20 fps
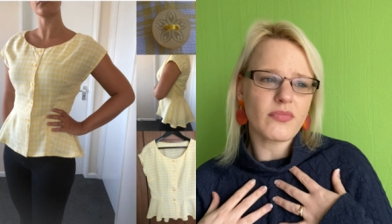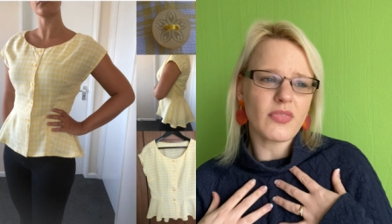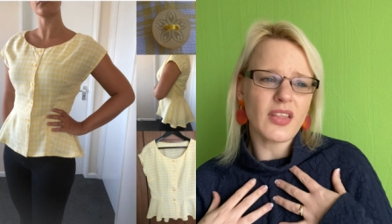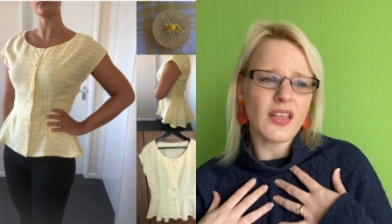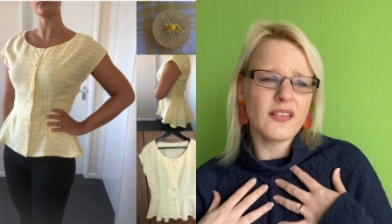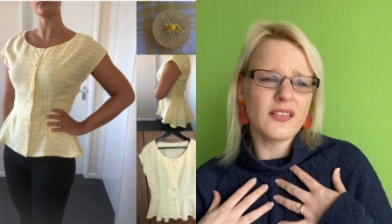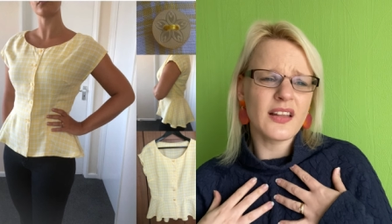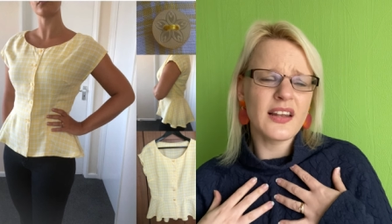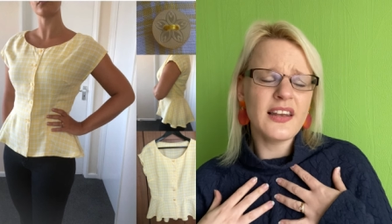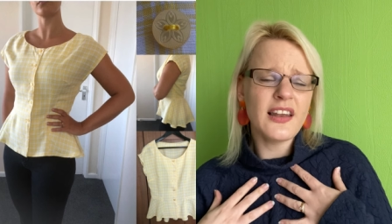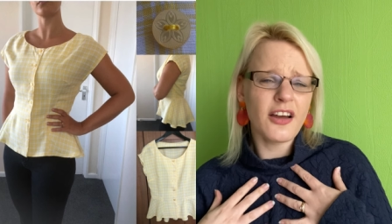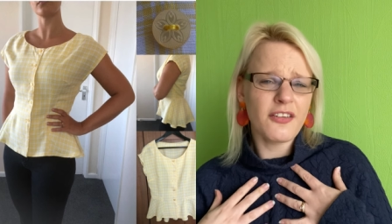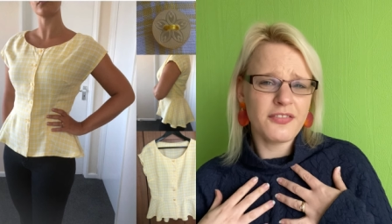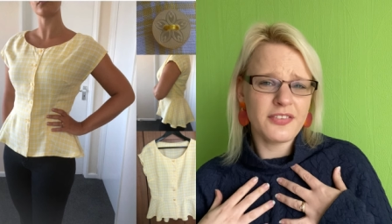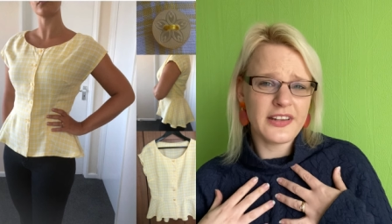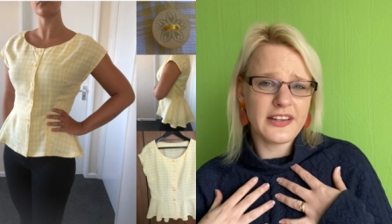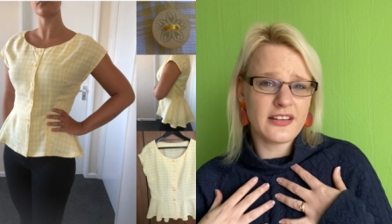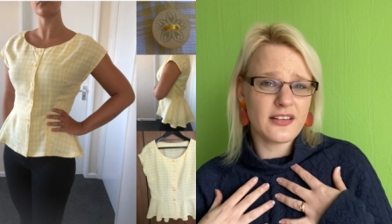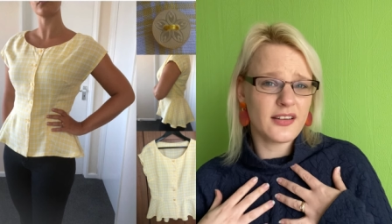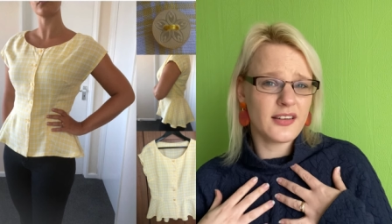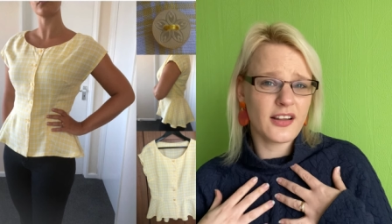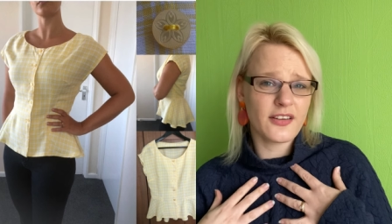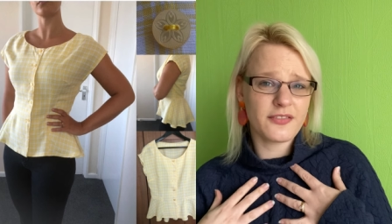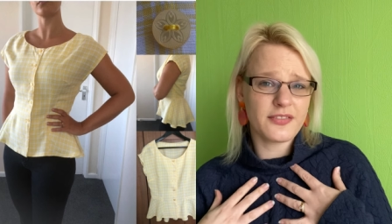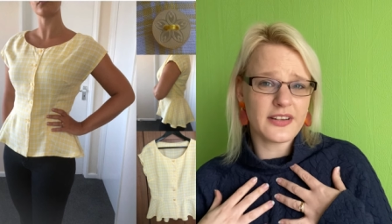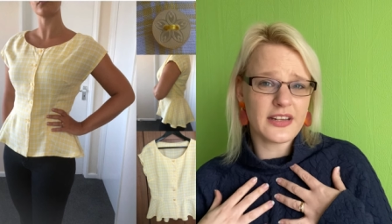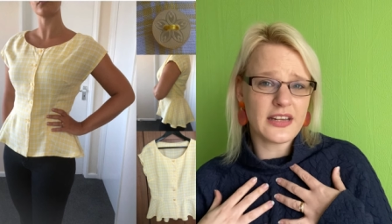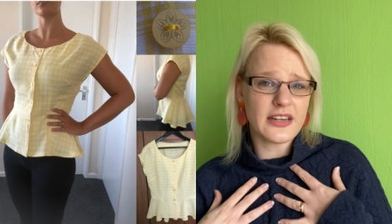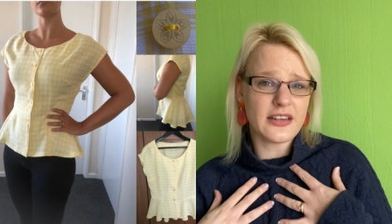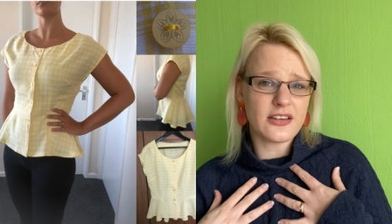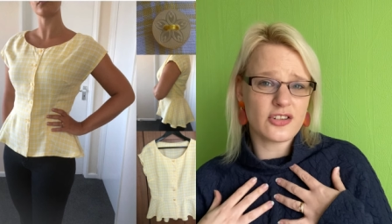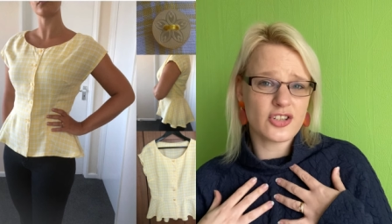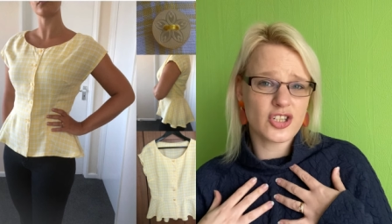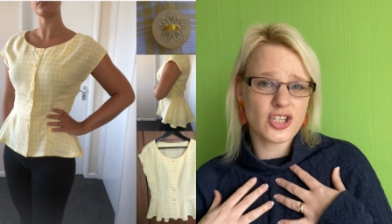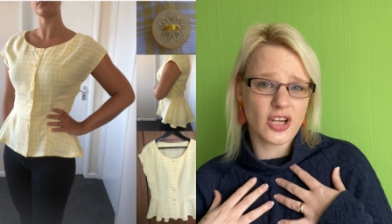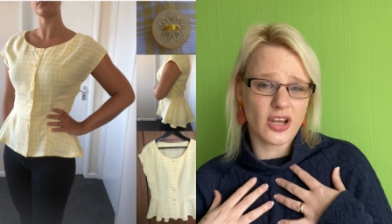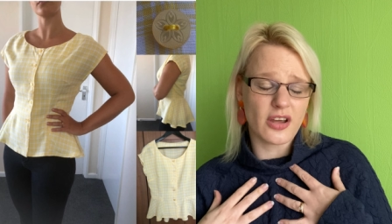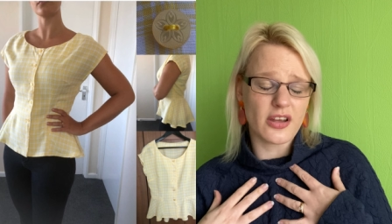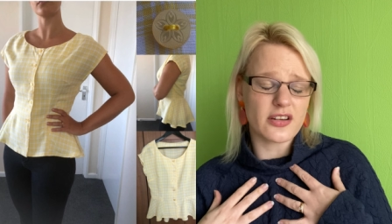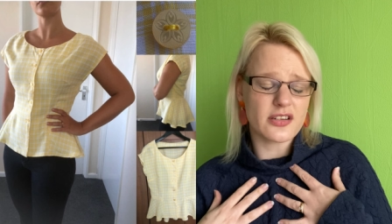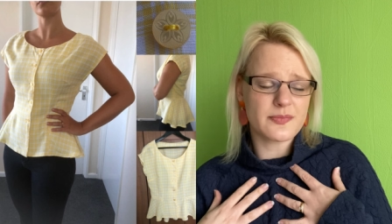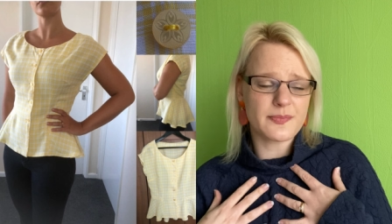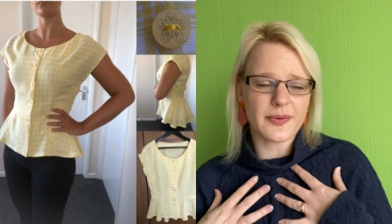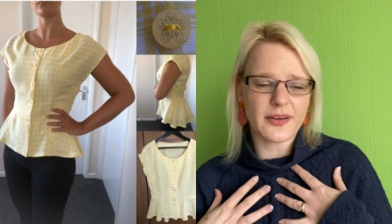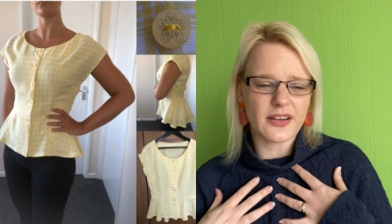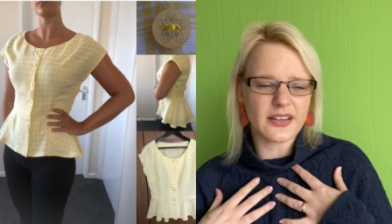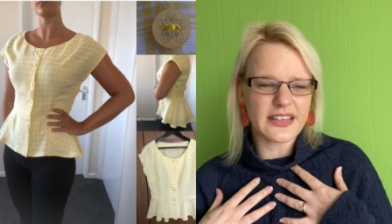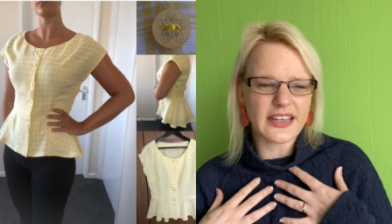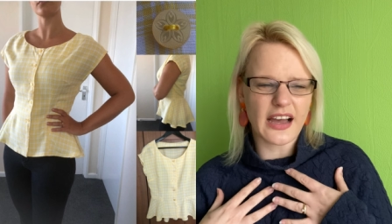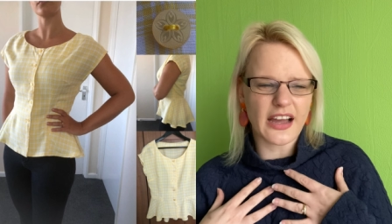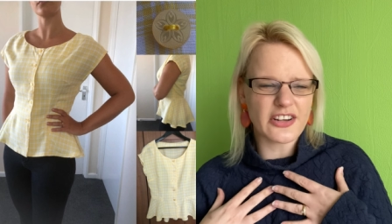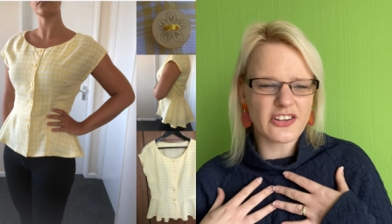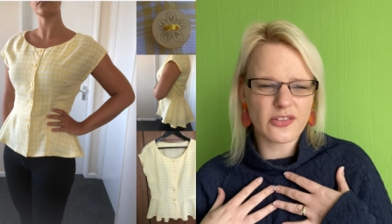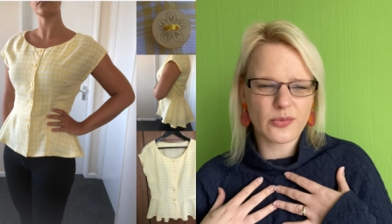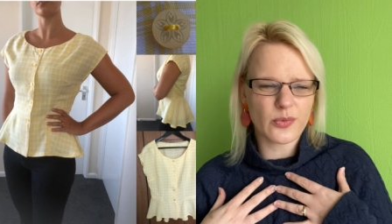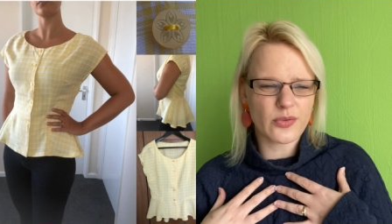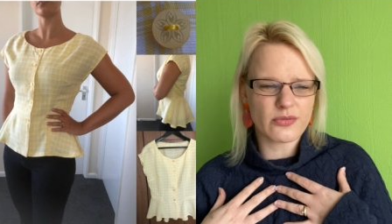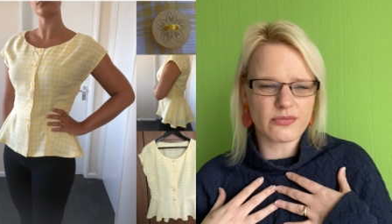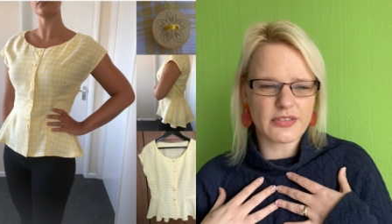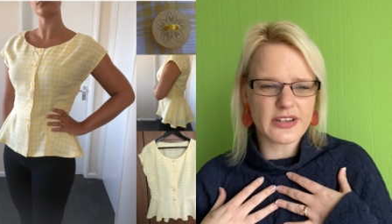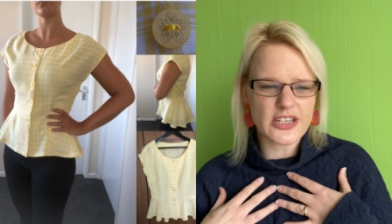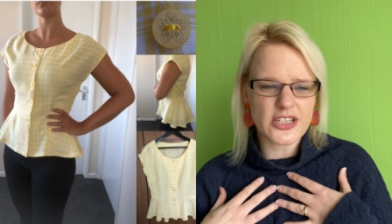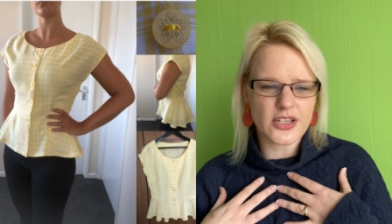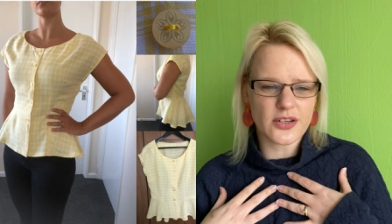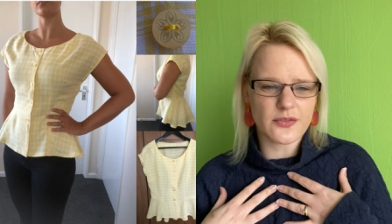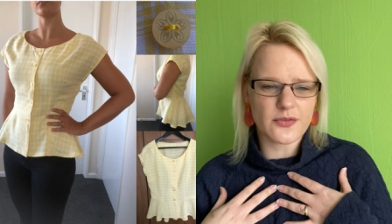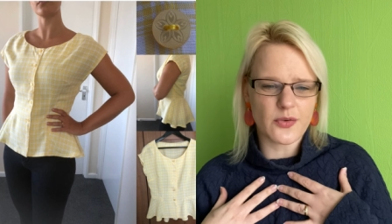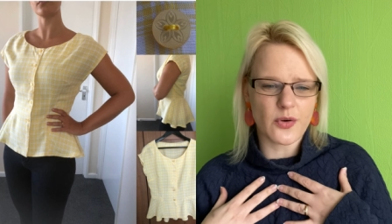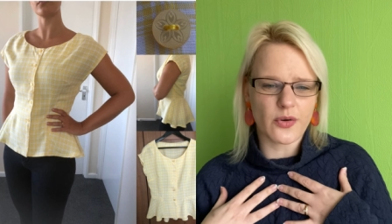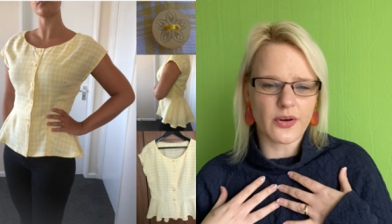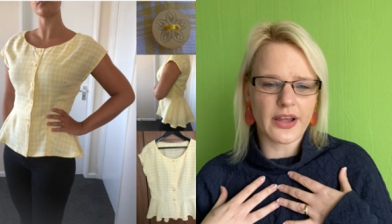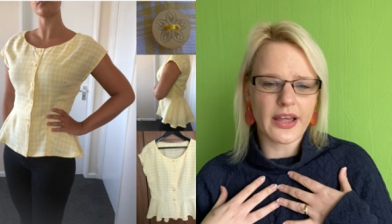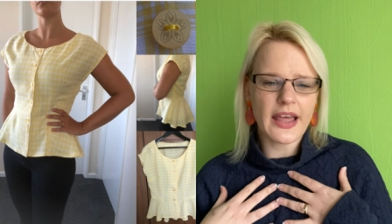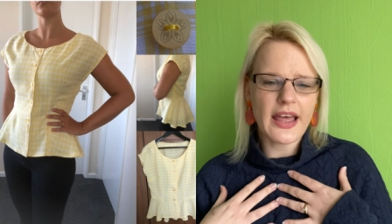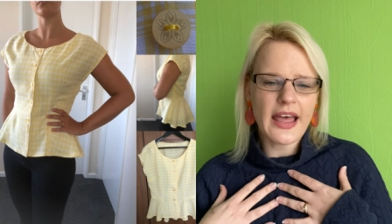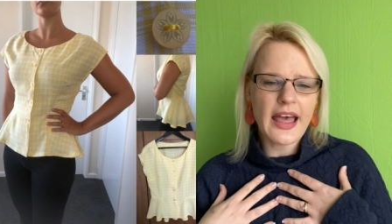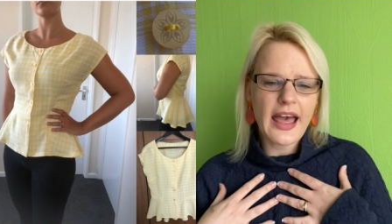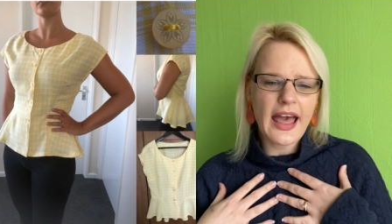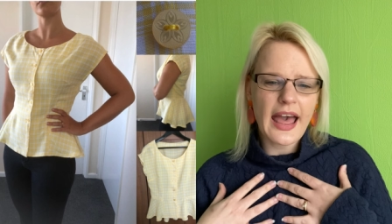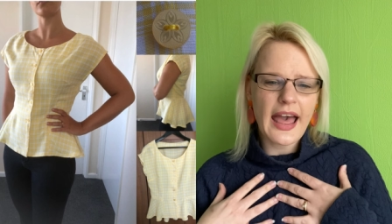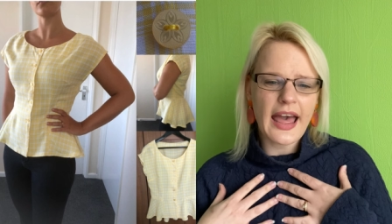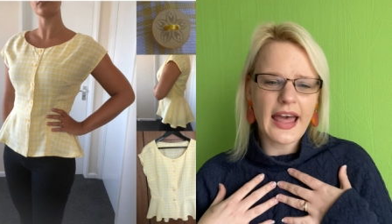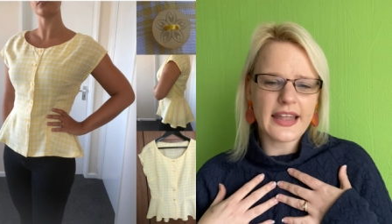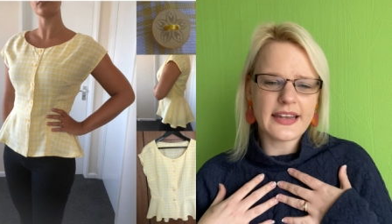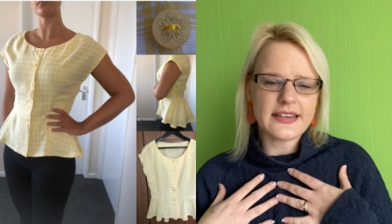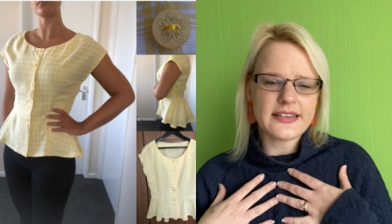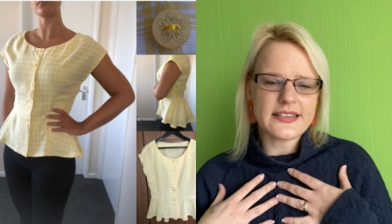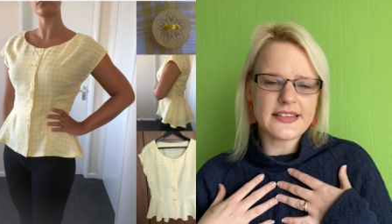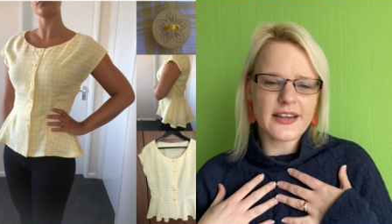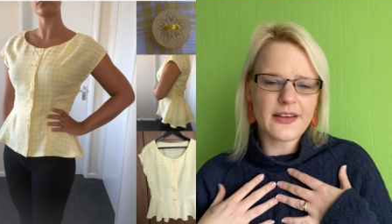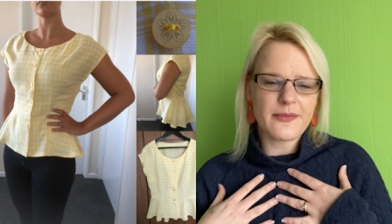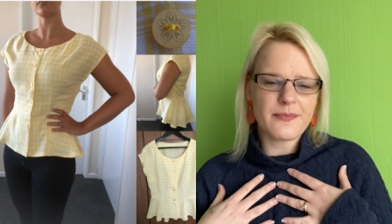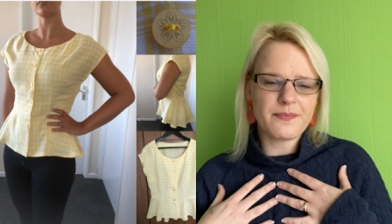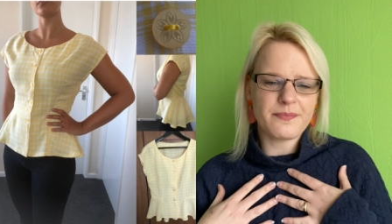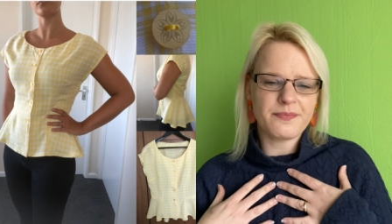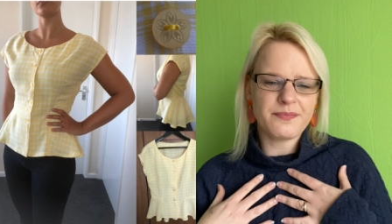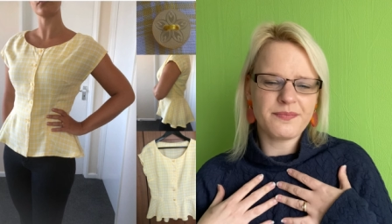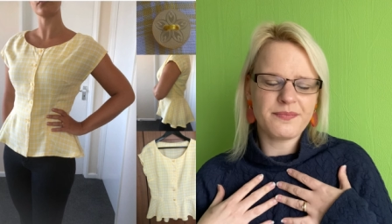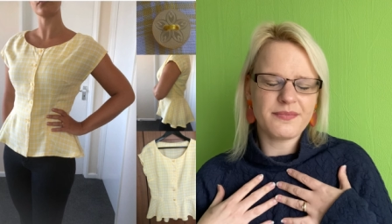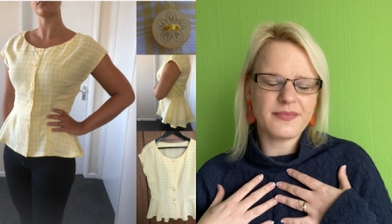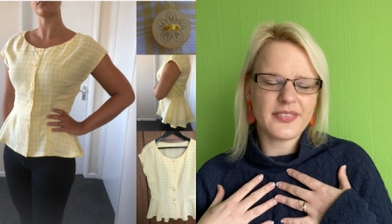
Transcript: it's a lovely lovely shirt but yeah I just wasn't reaching for it and um,